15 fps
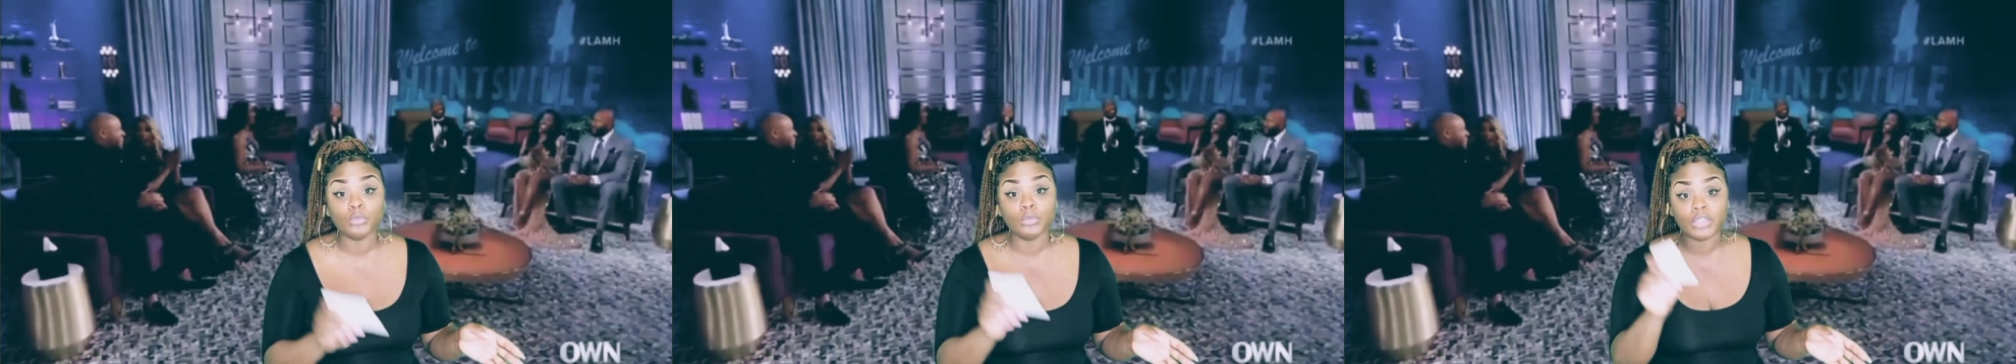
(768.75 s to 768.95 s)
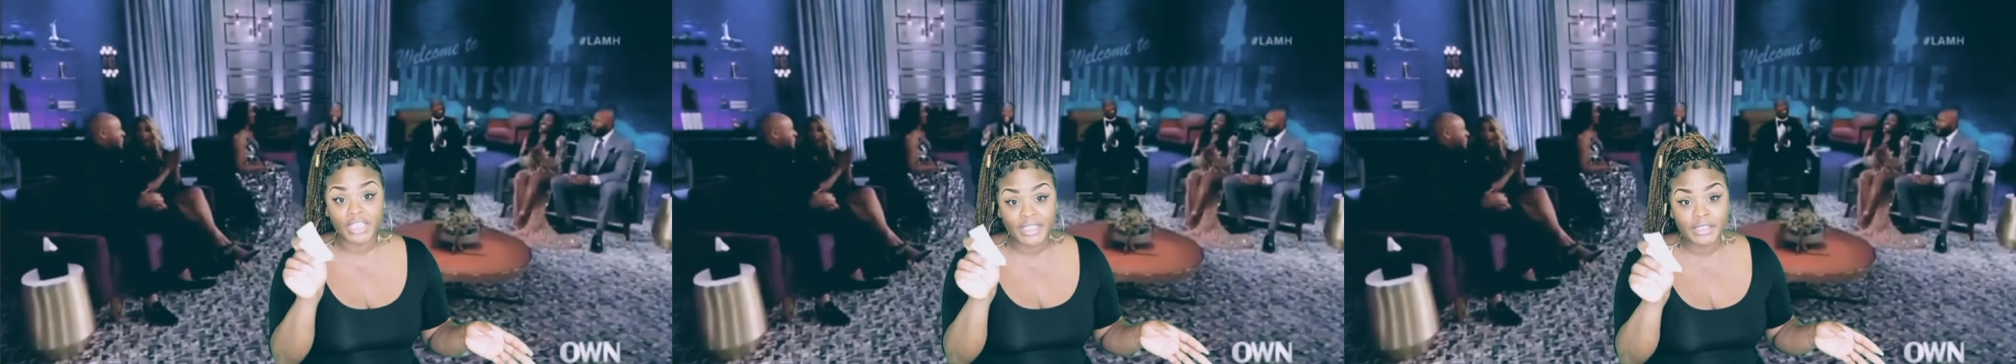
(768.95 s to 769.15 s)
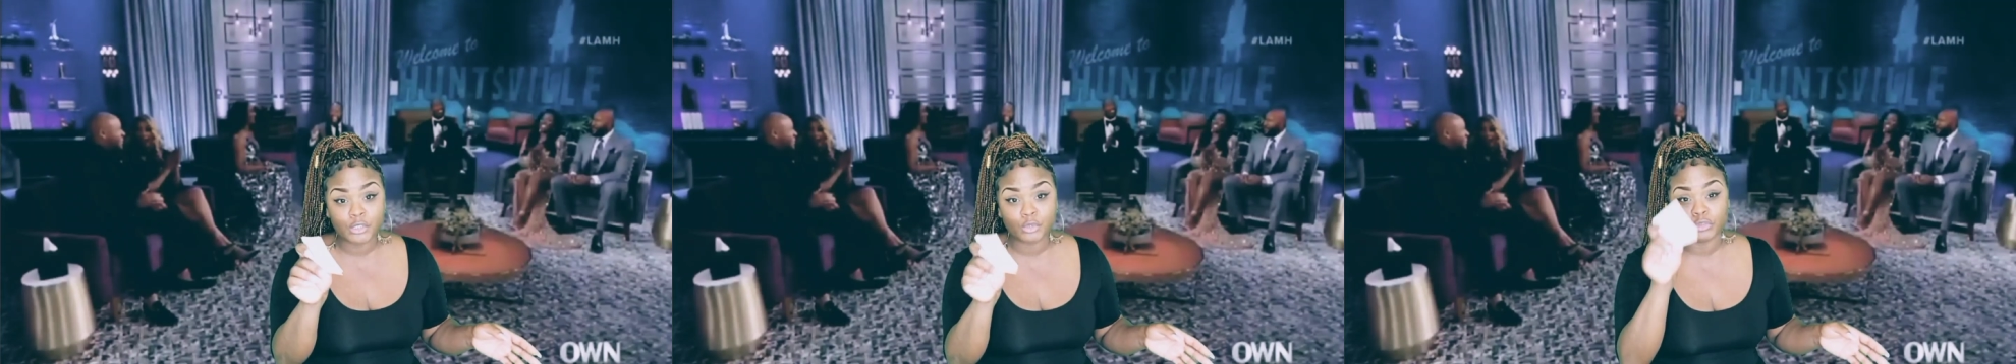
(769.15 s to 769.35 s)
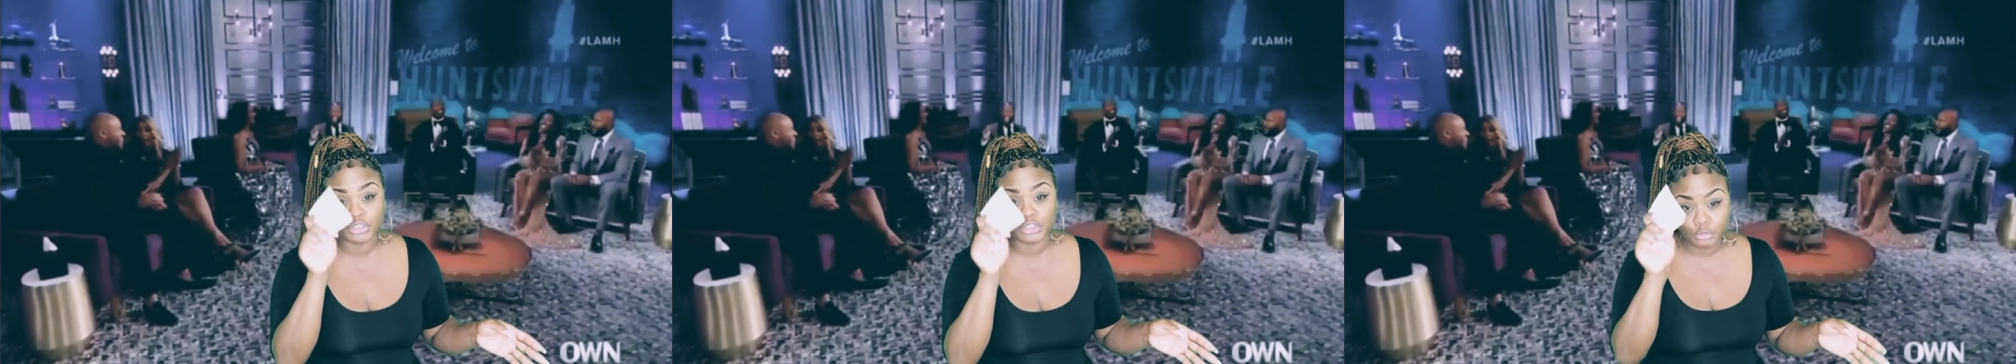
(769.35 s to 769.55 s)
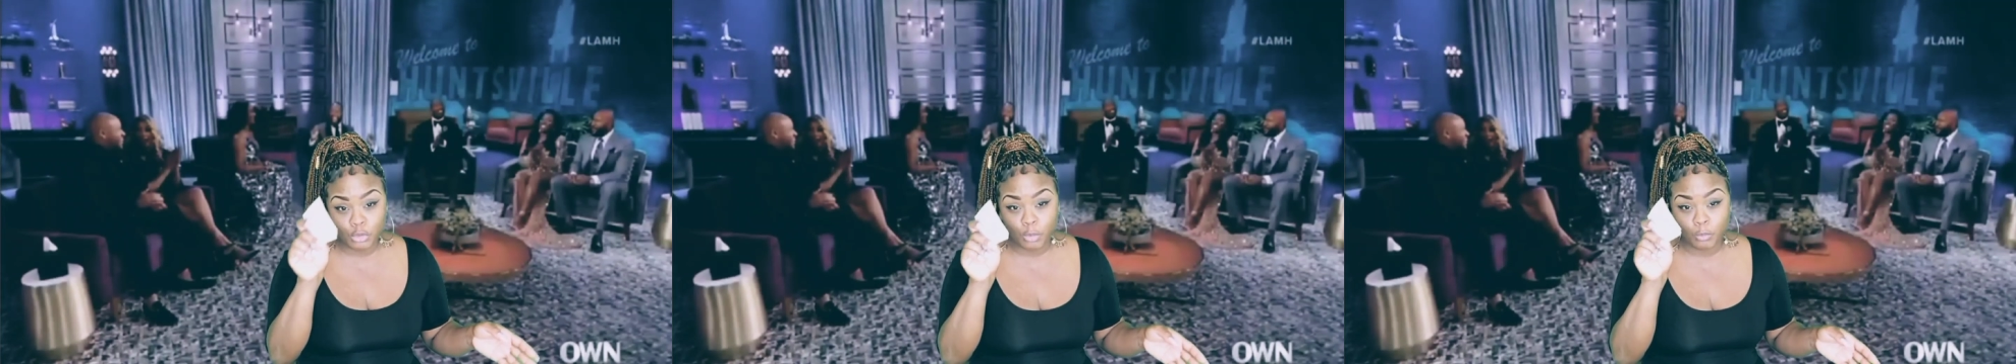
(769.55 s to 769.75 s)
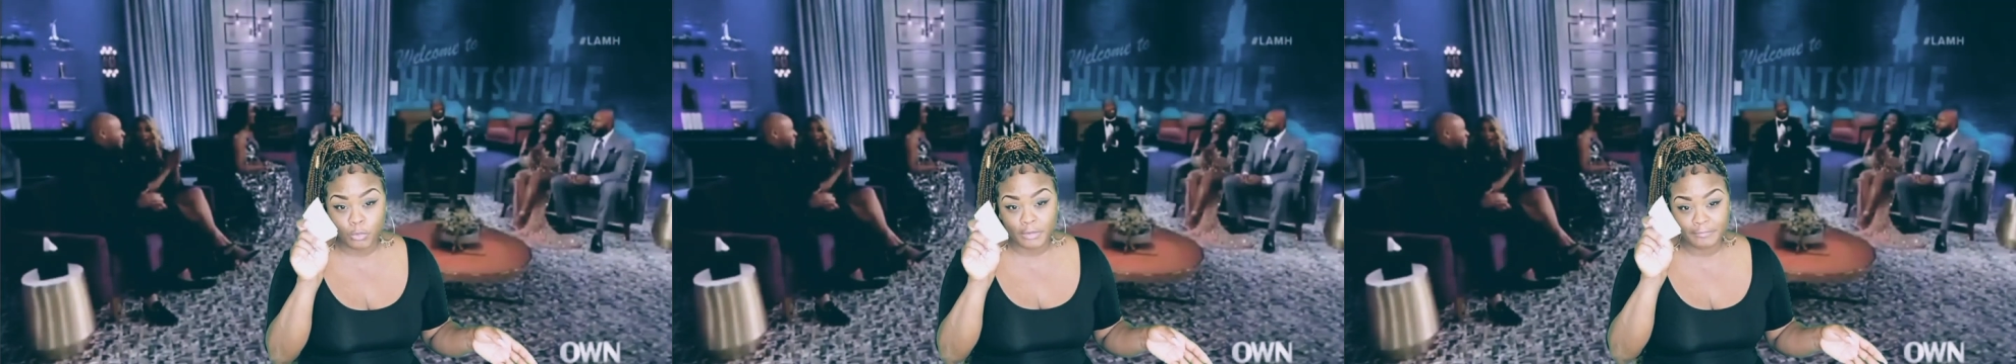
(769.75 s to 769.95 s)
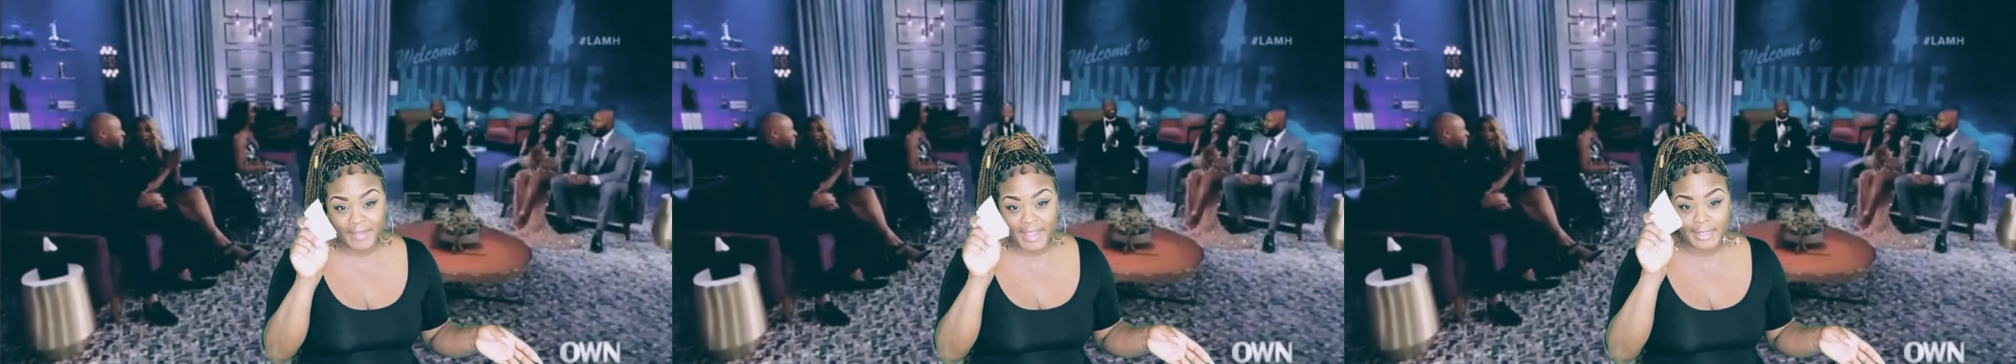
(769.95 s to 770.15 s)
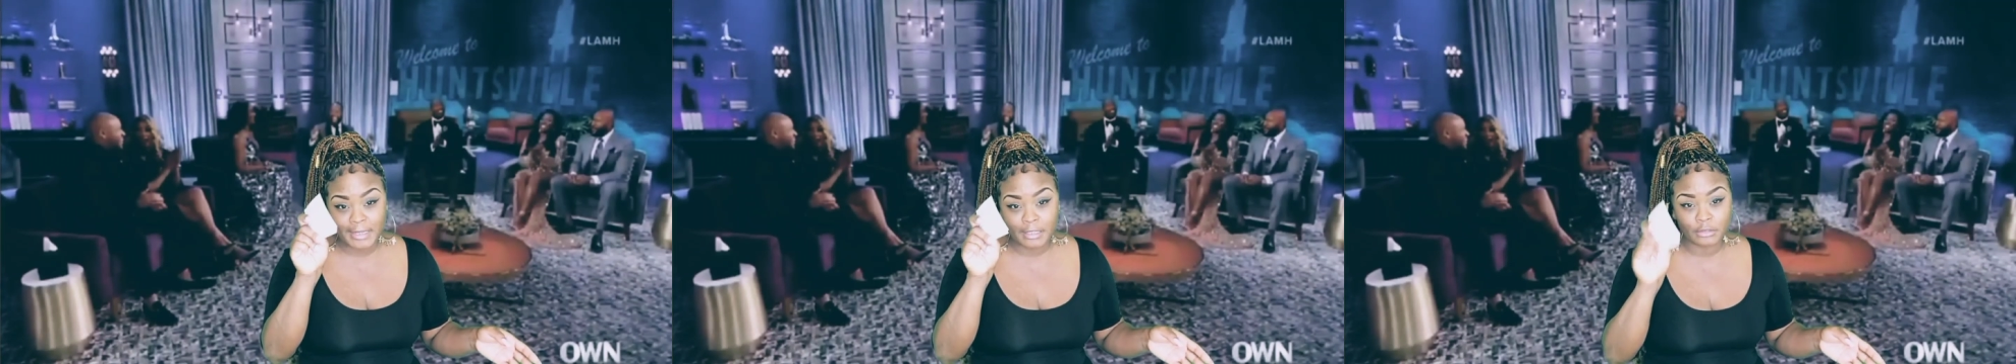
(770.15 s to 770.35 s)
look into because you don't want to
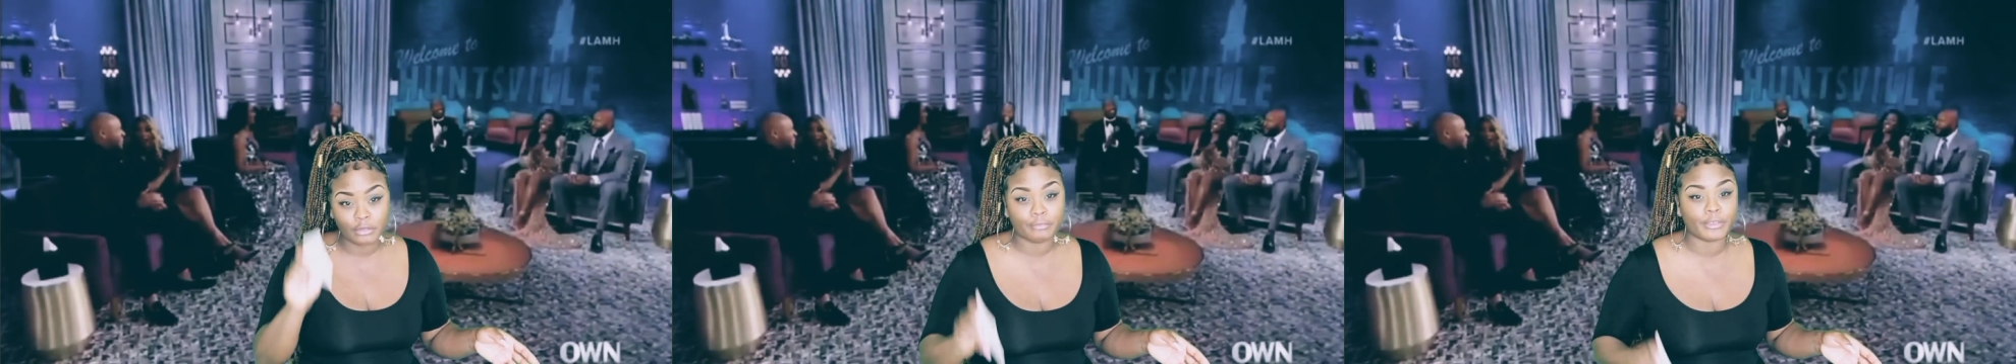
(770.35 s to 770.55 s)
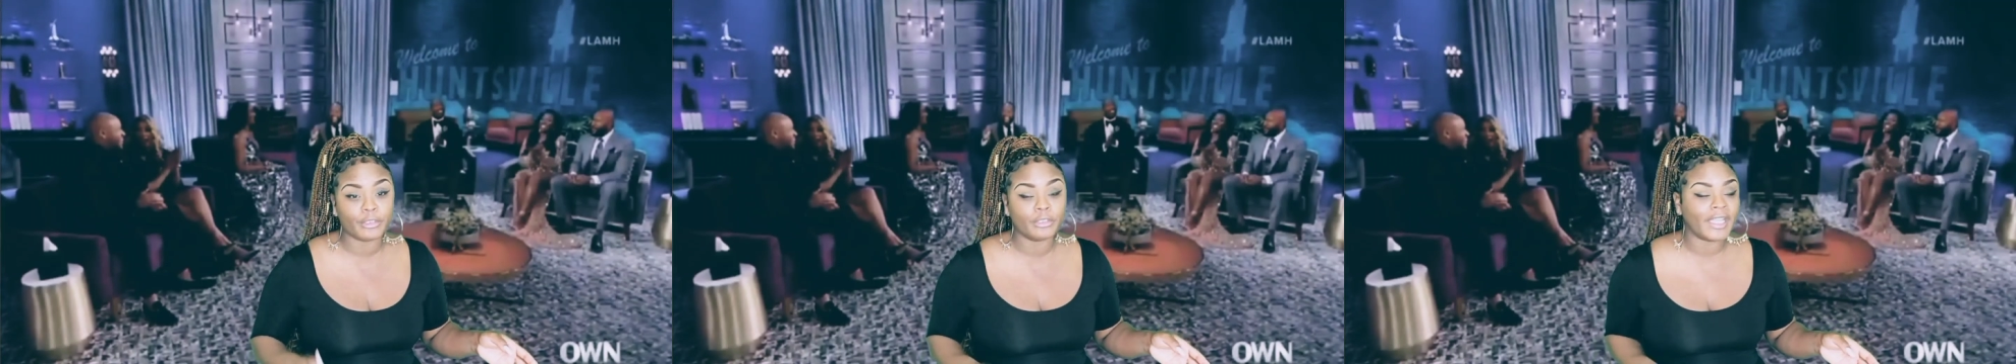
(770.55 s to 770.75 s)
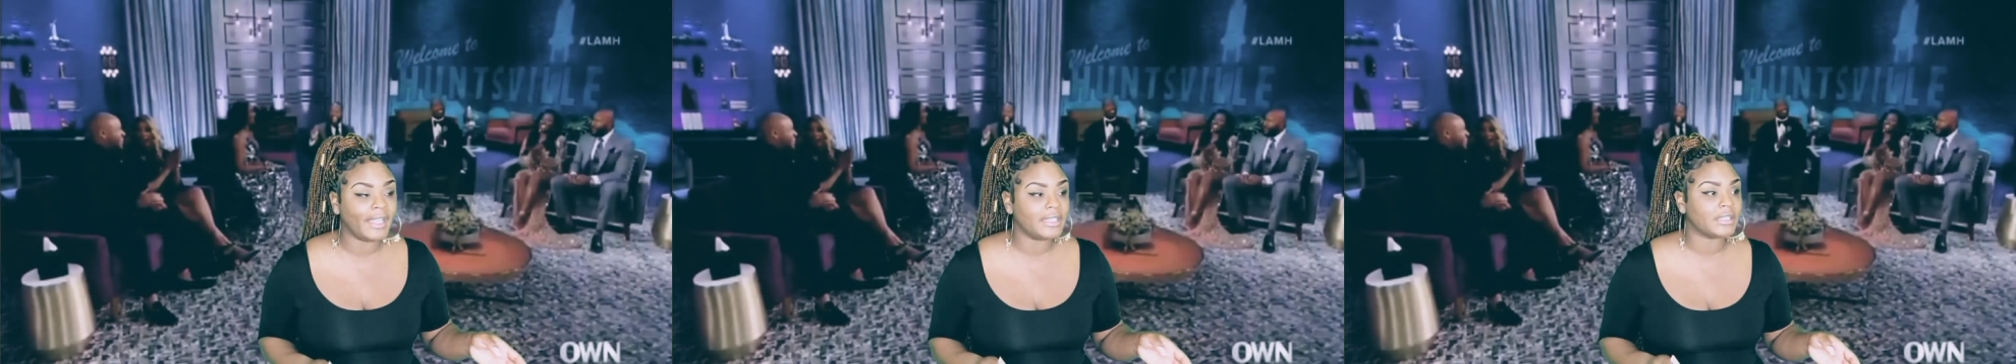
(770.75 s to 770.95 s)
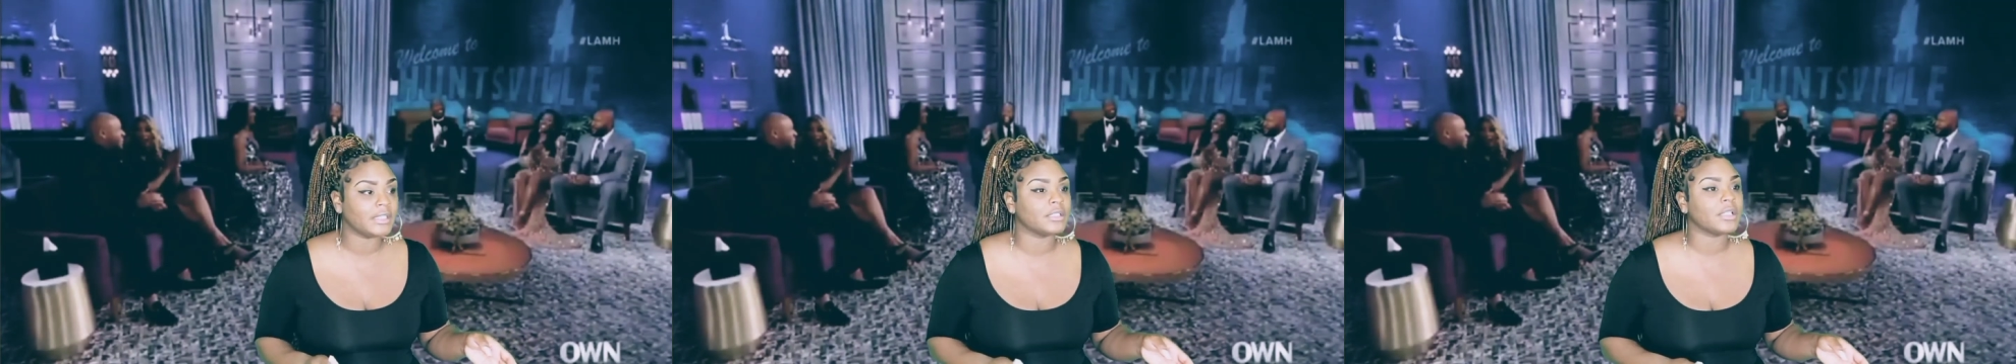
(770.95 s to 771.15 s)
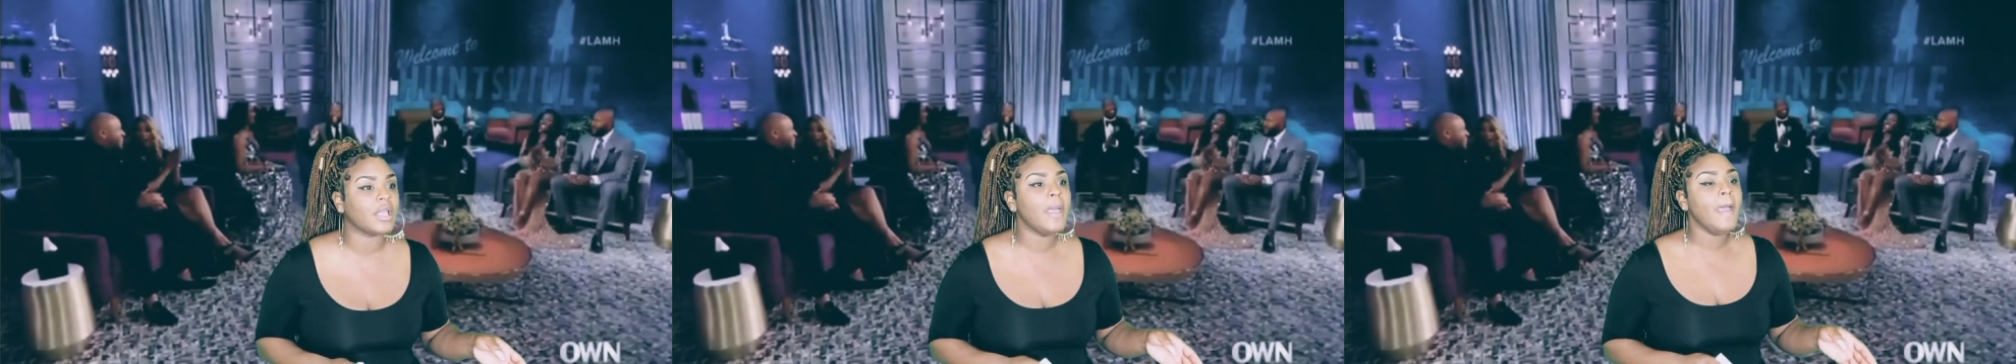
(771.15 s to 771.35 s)
find out the real answers.